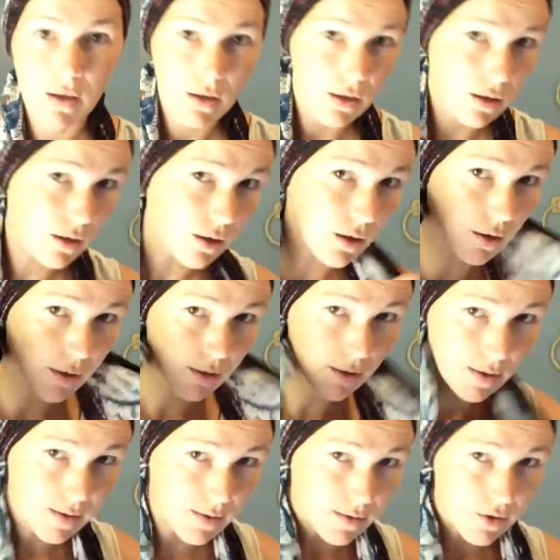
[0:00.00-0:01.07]
you know, you
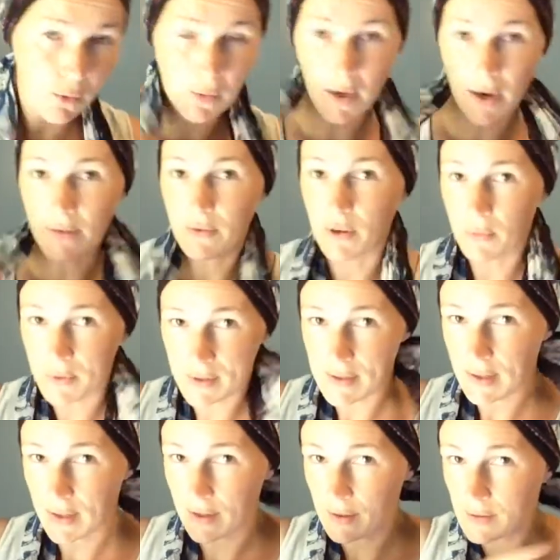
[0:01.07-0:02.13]
just do whatever with the
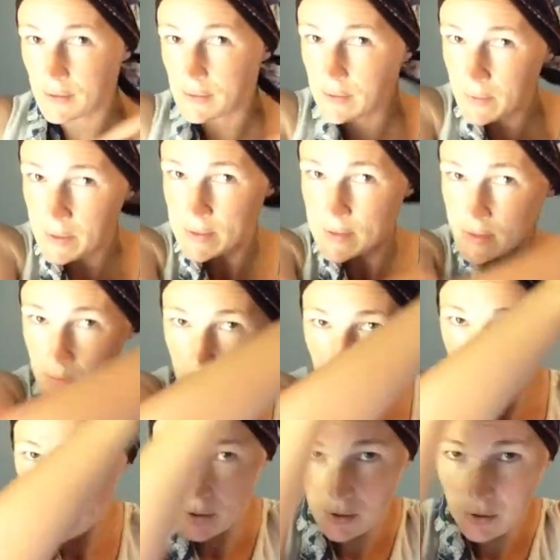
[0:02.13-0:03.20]
tails. I mean, some
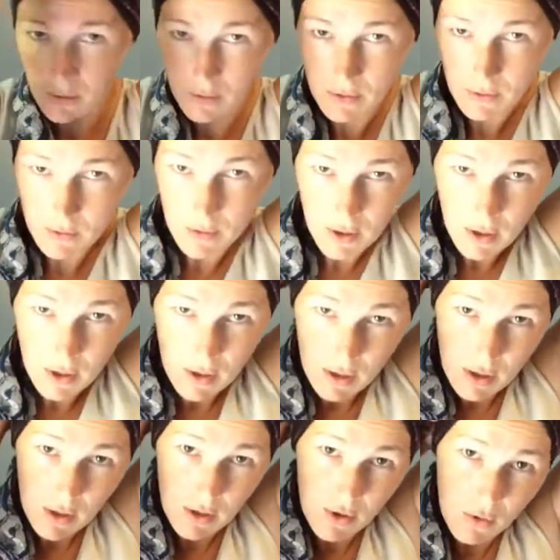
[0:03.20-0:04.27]
people go,
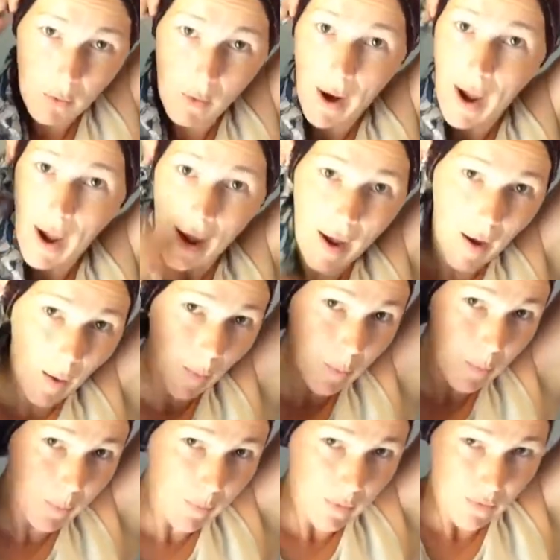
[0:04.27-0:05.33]
you know, wrap
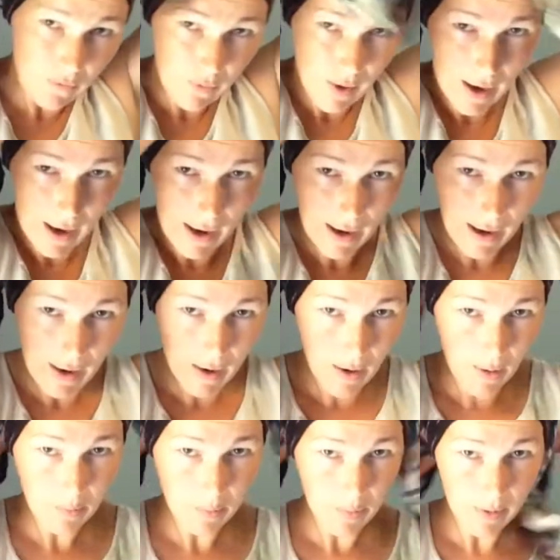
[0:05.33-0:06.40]

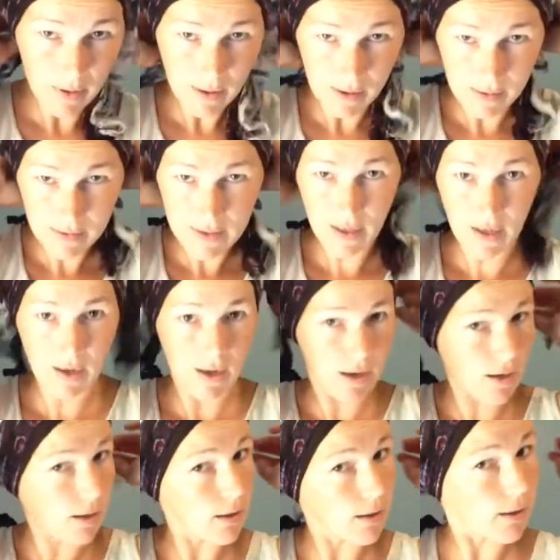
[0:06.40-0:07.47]
and
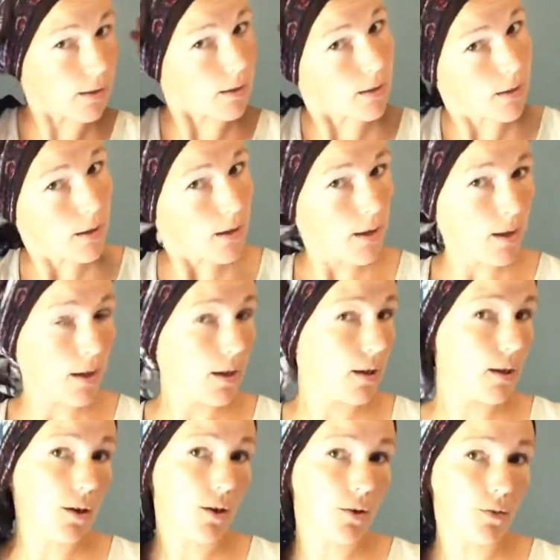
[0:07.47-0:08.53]
tuck and,
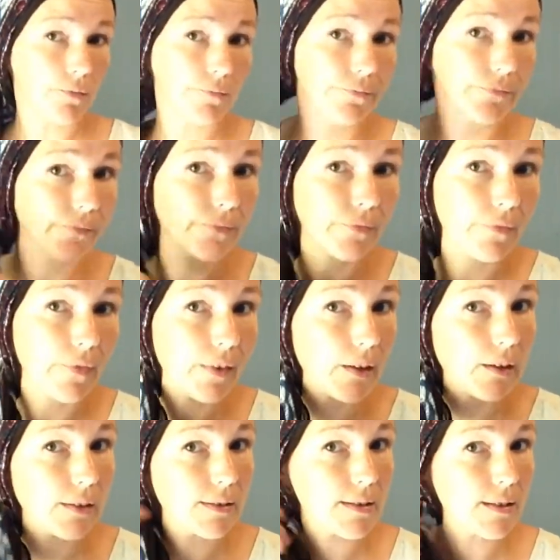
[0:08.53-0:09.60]
you know,
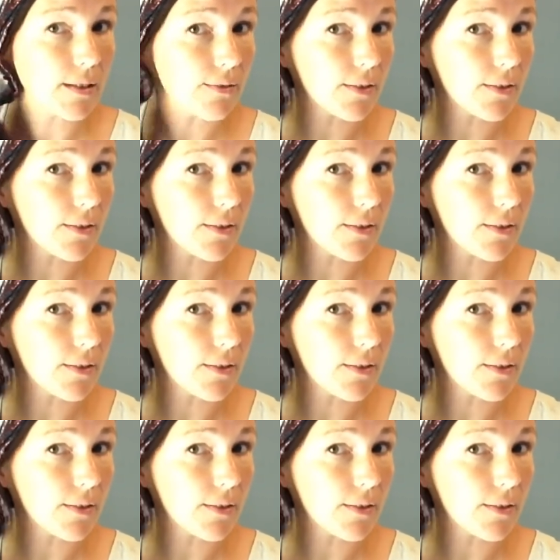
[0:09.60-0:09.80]
stuff